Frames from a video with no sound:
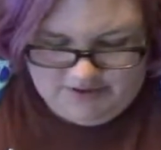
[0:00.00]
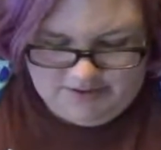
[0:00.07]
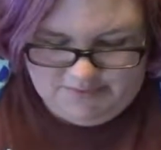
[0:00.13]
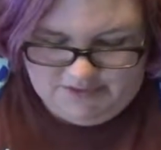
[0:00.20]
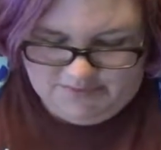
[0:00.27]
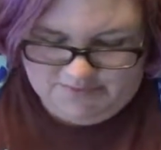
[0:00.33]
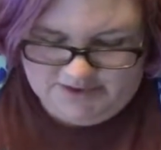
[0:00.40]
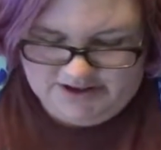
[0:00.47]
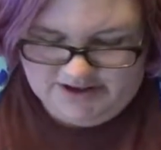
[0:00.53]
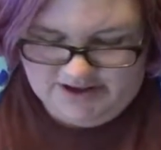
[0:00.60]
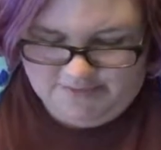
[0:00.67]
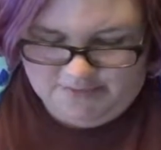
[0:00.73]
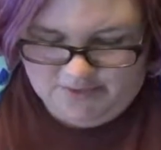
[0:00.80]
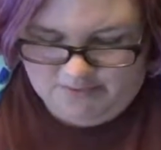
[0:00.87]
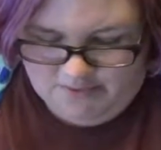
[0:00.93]
let me
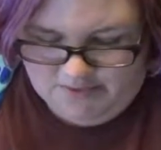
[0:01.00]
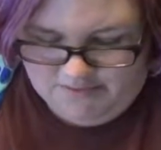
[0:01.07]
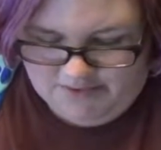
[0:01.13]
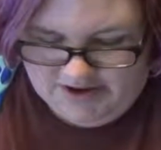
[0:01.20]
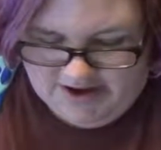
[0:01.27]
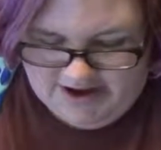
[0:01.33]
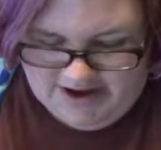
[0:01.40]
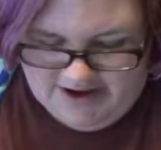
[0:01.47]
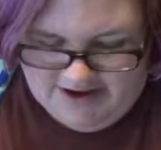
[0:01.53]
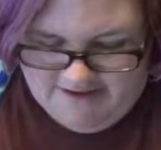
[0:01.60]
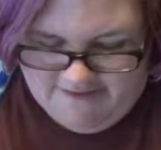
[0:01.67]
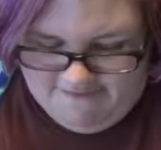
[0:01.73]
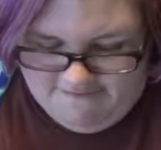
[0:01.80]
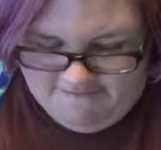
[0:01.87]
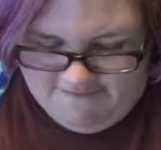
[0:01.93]
recap on what we
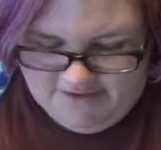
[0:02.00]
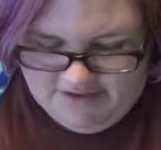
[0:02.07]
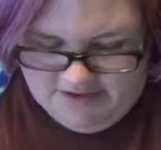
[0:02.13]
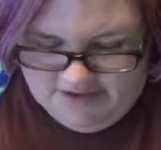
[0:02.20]
have